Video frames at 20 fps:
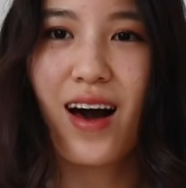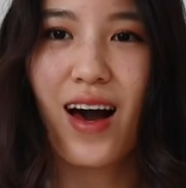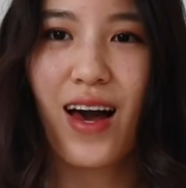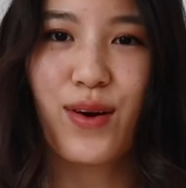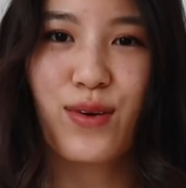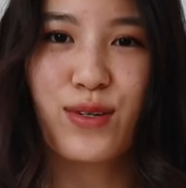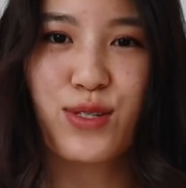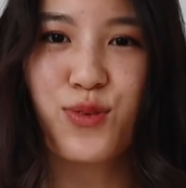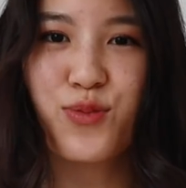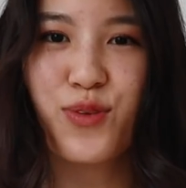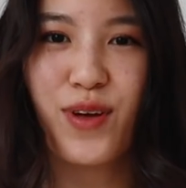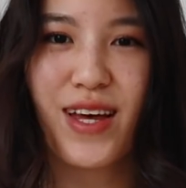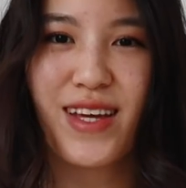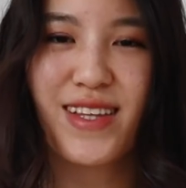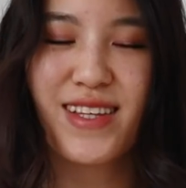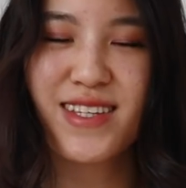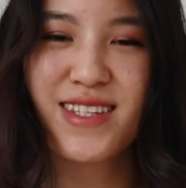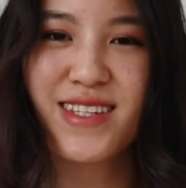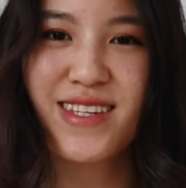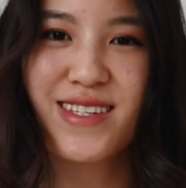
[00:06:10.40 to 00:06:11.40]
I also feel
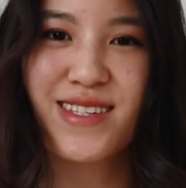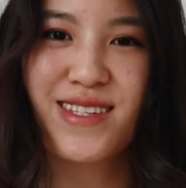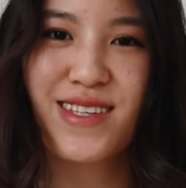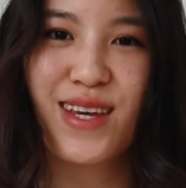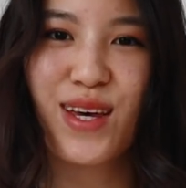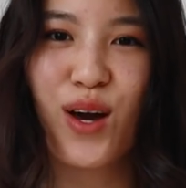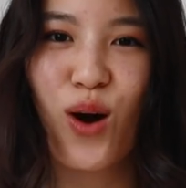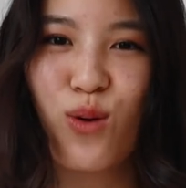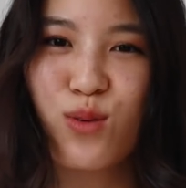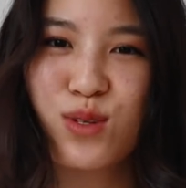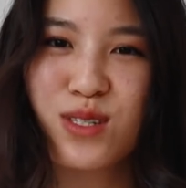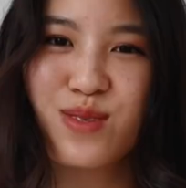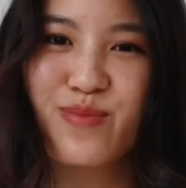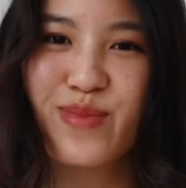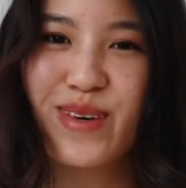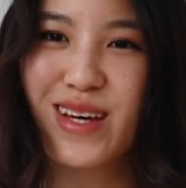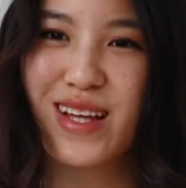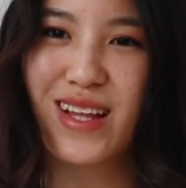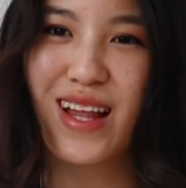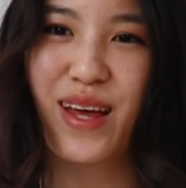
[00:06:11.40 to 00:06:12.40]
like this is the
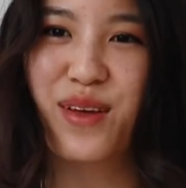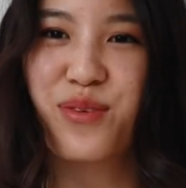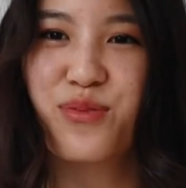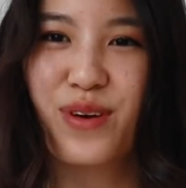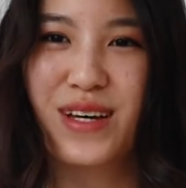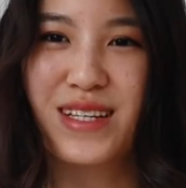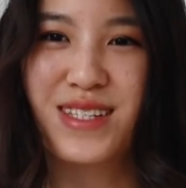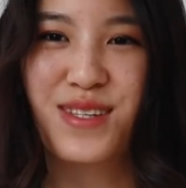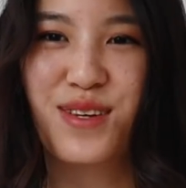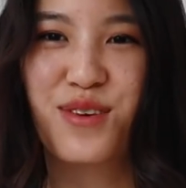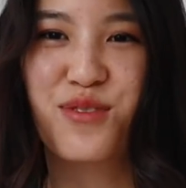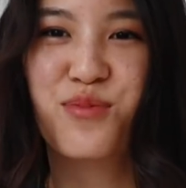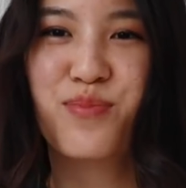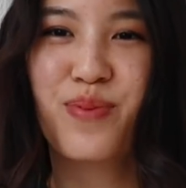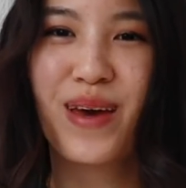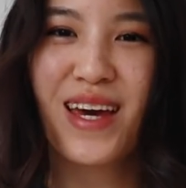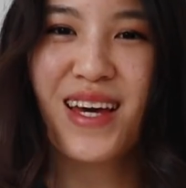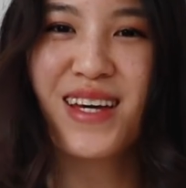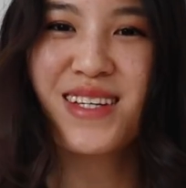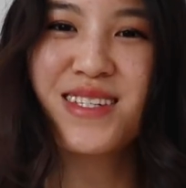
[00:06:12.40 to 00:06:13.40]
ultimate like festive
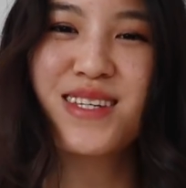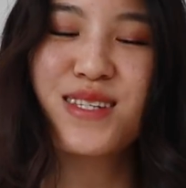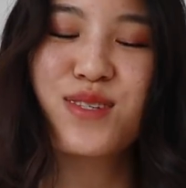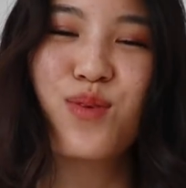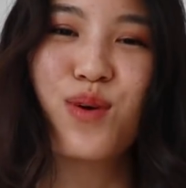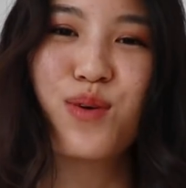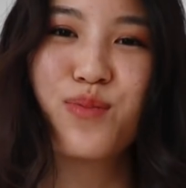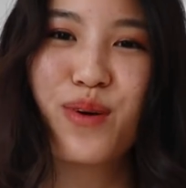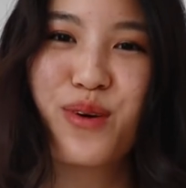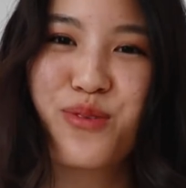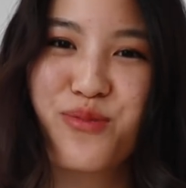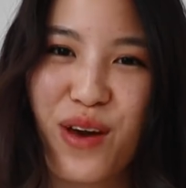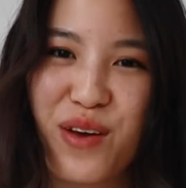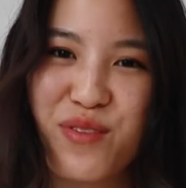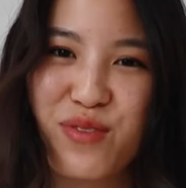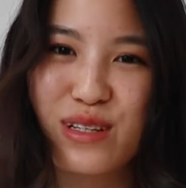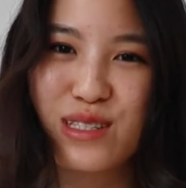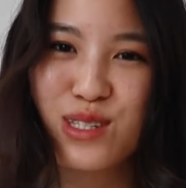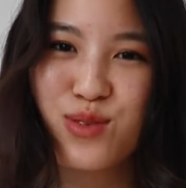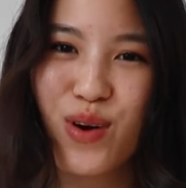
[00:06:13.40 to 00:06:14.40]
piece. It's one of my
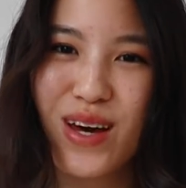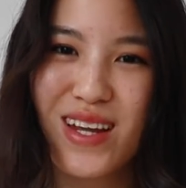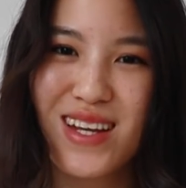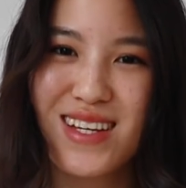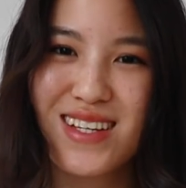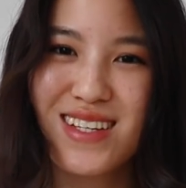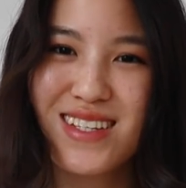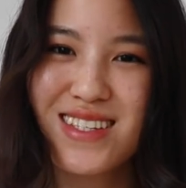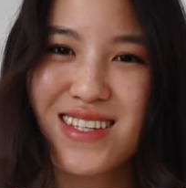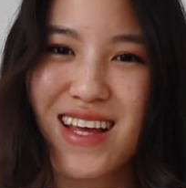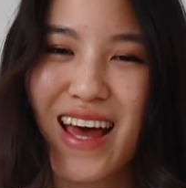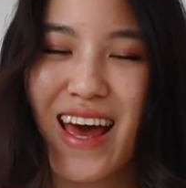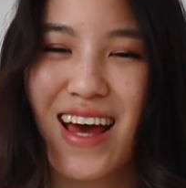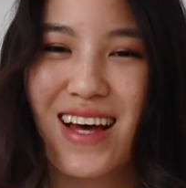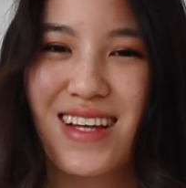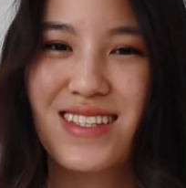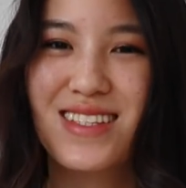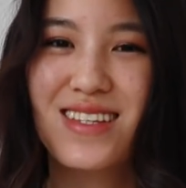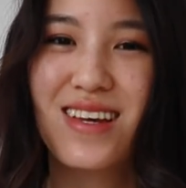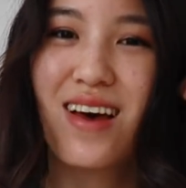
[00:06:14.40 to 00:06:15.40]
favorite sweaters
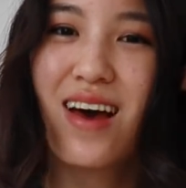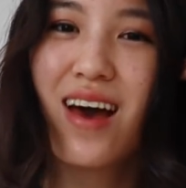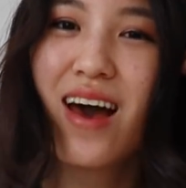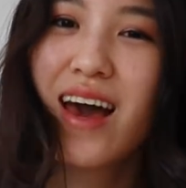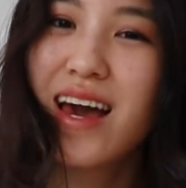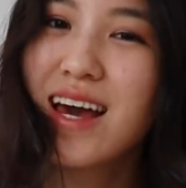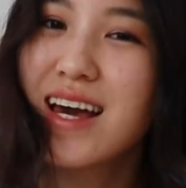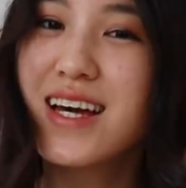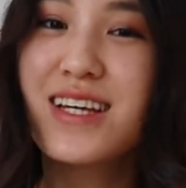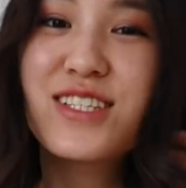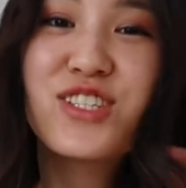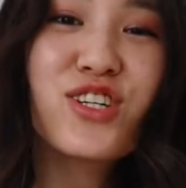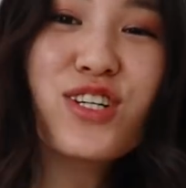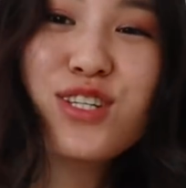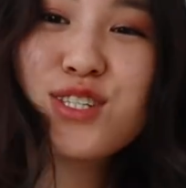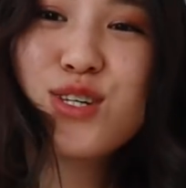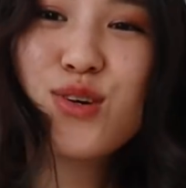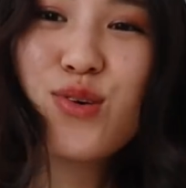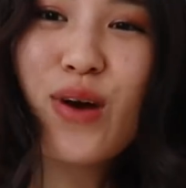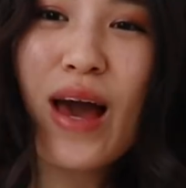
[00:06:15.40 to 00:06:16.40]
and it just so